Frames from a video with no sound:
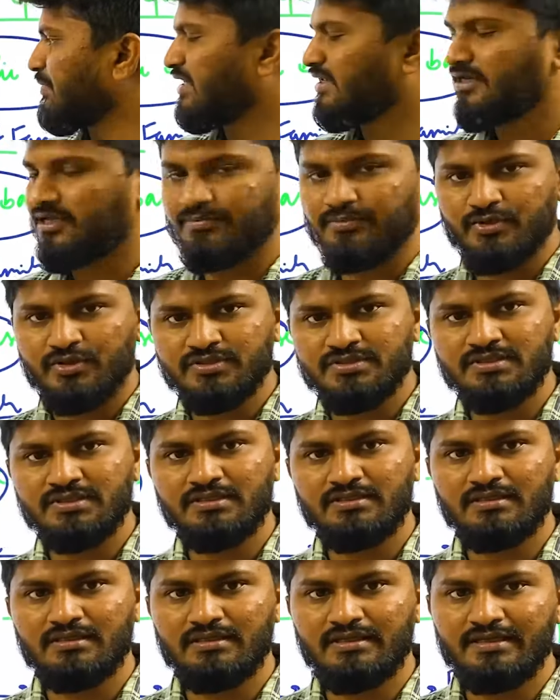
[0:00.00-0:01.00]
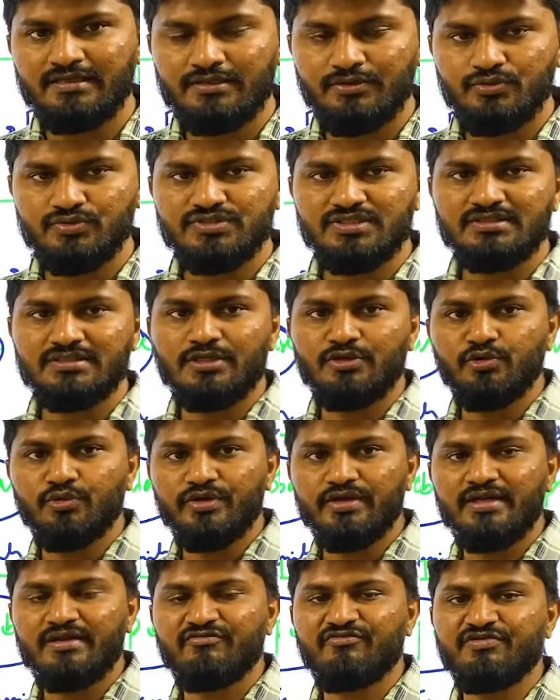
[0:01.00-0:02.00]
male leopards like using their
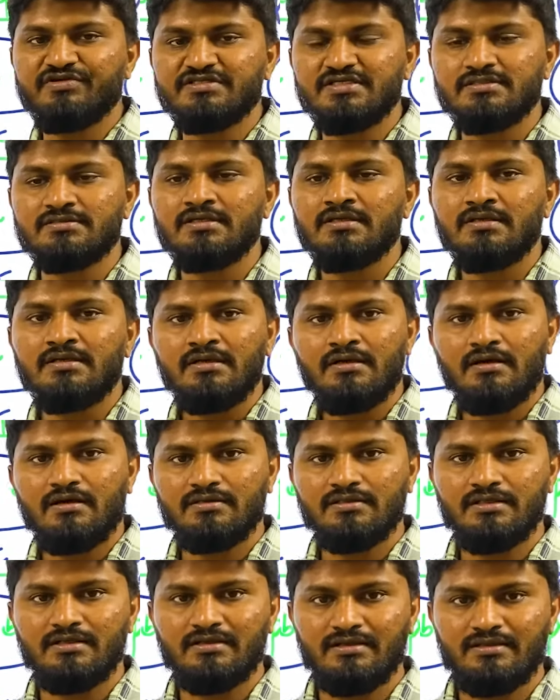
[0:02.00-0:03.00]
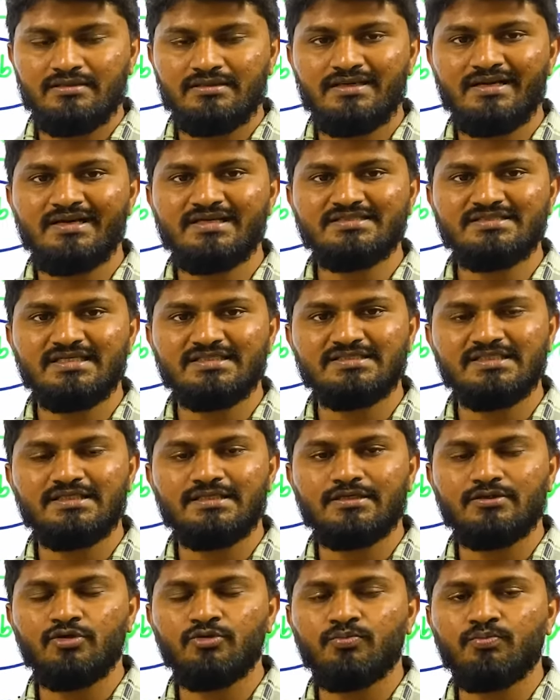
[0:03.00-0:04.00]
urine and feces on the trees,
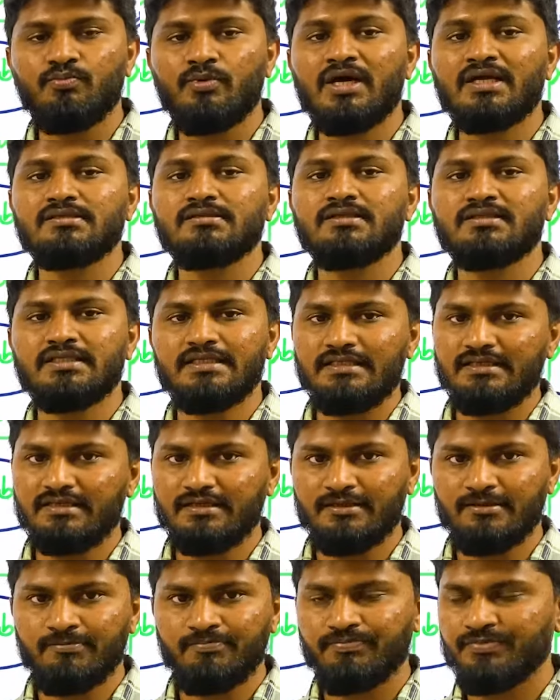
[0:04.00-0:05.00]
etc., to mark the territory.